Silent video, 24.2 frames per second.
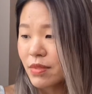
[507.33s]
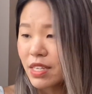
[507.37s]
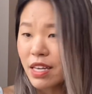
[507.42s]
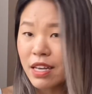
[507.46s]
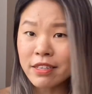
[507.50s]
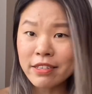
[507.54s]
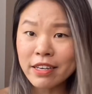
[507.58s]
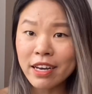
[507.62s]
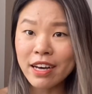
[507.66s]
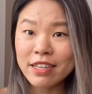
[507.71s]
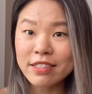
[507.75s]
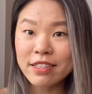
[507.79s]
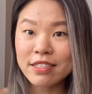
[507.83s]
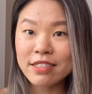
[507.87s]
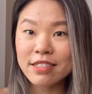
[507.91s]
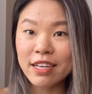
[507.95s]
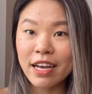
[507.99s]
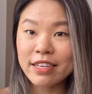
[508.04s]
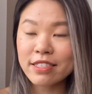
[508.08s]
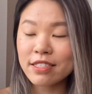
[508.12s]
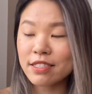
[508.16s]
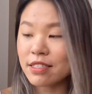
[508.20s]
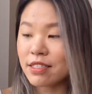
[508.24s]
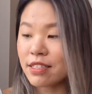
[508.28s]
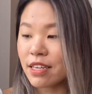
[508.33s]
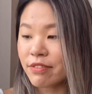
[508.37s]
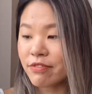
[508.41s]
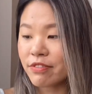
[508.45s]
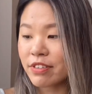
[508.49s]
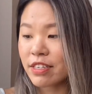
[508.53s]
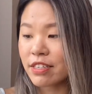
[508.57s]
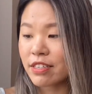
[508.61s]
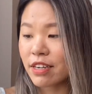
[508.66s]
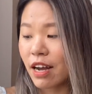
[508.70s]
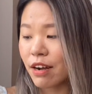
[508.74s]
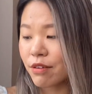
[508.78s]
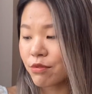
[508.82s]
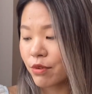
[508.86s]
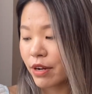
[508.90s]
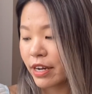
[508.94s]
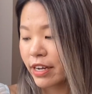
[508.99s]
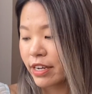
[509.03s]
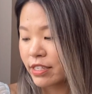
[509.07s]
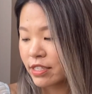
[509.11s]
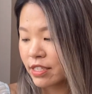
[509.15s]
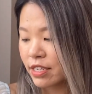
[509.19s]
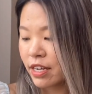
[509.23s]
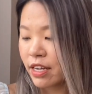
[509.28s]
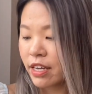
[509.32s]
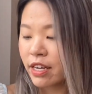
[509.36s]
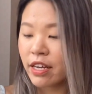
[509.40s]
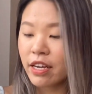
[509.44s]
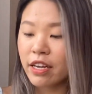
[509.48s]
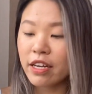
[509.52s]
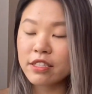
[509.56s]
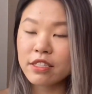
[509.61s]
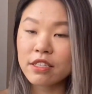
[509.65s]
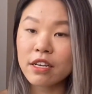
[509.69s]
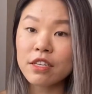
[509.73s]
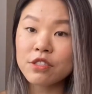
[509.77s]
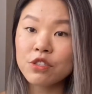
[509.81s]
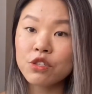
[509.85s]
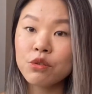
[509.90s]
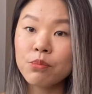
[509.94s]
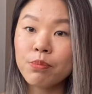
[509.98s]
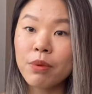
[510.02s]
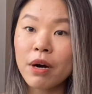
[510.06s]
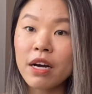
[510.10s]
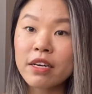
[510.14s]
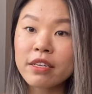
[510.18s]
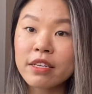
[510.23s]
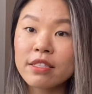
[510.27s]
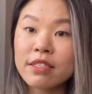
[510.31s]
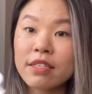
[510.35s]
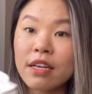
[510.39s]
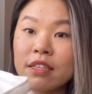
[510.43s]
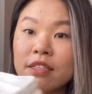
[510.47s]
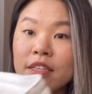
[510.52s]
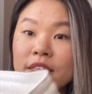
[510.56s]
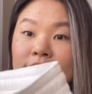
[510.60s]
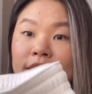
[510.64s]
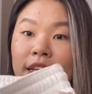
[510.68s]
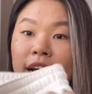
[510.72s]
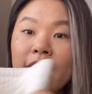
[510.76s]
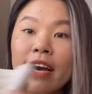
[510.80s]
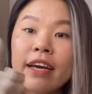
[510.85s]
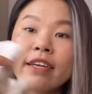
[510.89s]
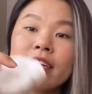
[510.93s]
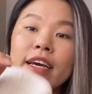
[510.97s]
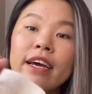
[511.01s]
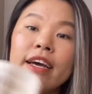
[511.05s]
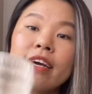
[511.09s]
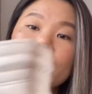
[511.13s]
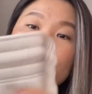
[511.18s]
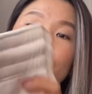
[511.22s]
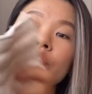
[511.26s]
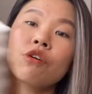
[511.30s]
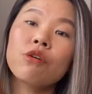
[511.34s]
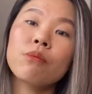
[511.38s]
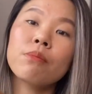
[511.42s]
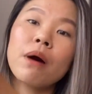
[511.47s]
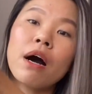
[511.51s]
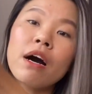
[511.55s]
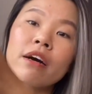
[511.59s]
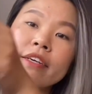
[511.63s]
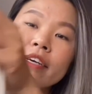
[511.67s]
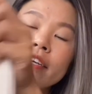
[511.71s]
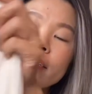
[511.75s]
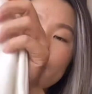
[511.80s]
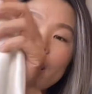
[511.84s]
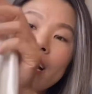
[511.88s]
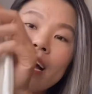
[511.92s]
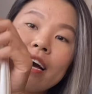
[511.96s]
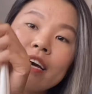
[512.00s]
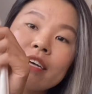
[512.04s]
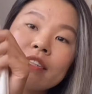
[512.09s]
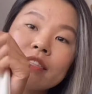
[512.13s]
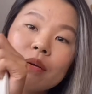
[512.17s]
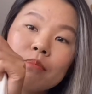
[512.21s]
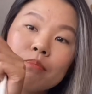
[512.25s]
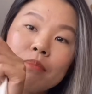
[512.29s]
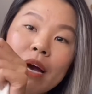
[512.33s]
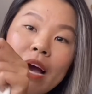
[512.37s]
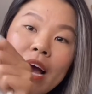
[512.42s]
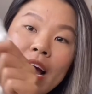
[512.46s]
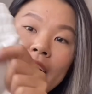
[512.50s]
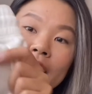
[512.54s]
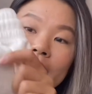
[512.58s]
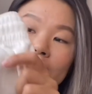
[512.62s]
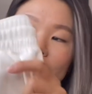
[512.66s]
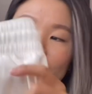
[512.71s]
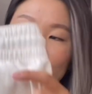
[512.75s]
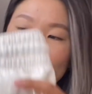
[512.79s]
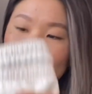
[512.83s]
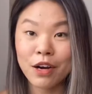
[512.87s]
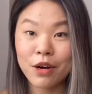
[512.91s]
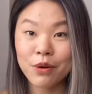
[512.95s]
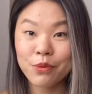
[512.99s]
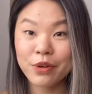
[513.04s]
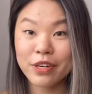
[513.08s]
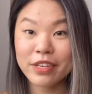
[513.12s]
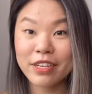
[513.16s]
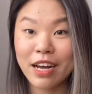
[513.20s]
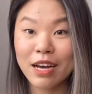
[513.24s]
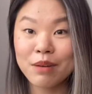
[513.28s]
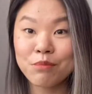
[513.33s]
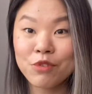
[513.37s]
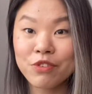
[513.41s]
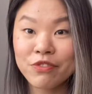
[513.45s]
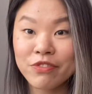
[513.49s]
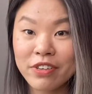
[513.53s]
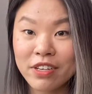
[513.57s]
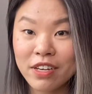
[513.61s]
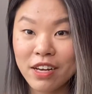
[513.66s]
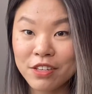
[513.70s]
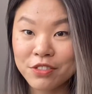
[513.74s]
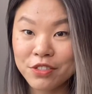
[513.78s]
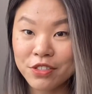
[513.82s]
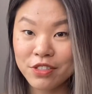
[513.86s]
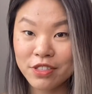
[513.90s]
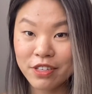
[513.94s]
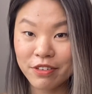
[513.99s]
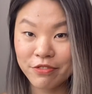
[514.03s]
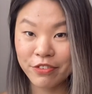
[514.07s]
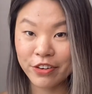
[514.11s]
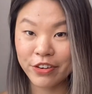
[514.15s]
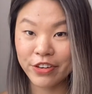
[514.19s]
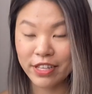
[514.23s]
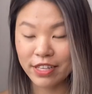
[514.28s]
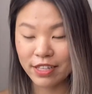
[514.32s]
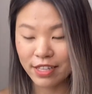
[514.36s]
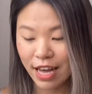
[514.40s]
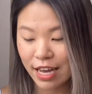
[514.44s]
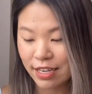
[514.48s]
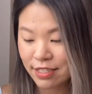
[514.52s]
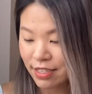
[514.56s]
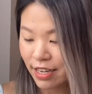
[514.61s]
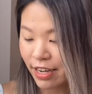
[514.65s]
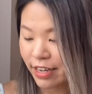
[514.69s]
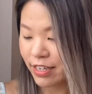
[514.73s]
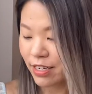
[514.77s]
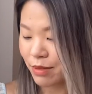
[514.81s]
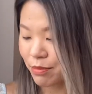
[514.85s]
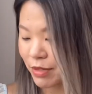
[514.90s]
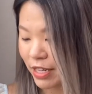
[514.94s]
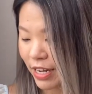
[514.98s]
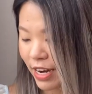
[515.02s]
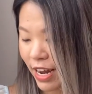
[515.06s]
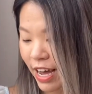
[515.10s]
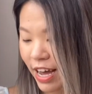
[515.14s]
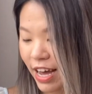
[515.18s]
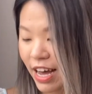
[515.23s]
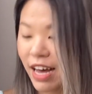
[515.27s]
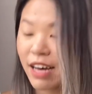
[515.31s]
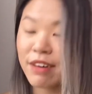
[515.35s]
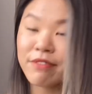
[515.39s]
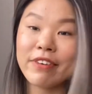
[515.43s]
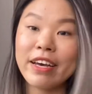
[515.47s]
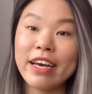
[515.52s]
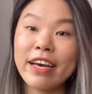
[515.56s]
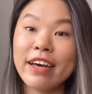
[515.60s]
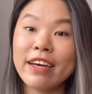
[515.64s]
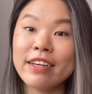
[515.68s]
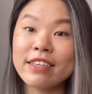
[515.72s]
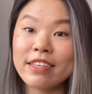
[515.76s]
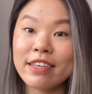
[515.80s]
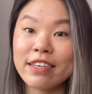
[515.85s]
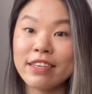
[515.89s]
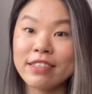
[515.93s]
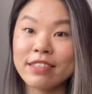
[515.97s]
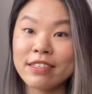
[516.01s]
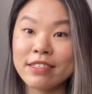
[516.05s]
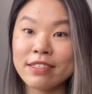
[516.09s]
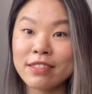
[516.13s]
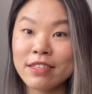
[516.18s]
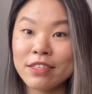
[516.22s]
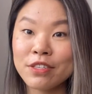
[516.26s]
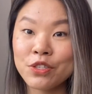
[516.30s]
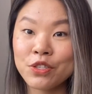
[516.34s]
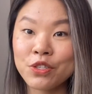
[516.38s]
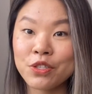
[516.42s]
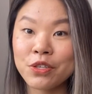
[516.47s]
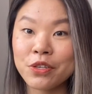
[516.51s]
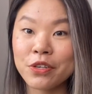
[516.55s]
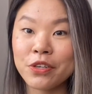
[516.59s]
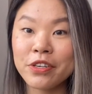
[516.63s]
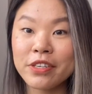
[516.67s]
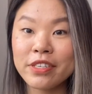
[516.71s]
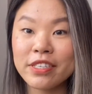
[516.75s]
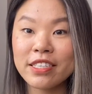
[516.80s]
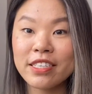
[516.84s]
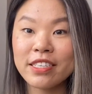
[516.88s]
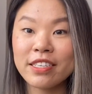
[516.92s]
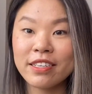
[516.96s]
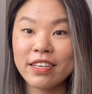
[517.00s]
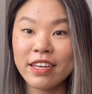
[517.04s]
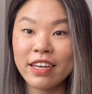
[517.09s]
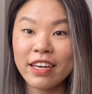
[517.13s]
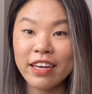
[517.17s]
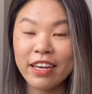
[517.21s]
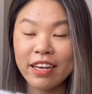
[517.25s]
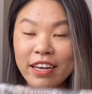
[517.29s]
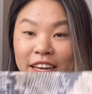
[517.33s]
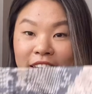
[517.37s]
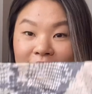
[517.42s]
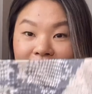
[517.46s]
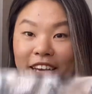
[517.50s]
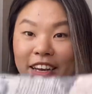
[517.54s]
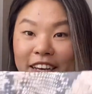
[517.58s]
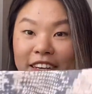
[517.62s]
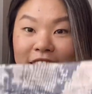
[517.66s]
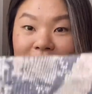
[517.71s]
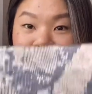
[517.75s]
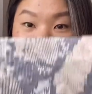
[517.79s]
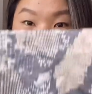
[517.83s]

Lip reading: yeah, the size is definitely not right. It's got 2 pockets on the side and no pocket at the back. We're now moving on to the very last item that I have, and it is the skirt. And I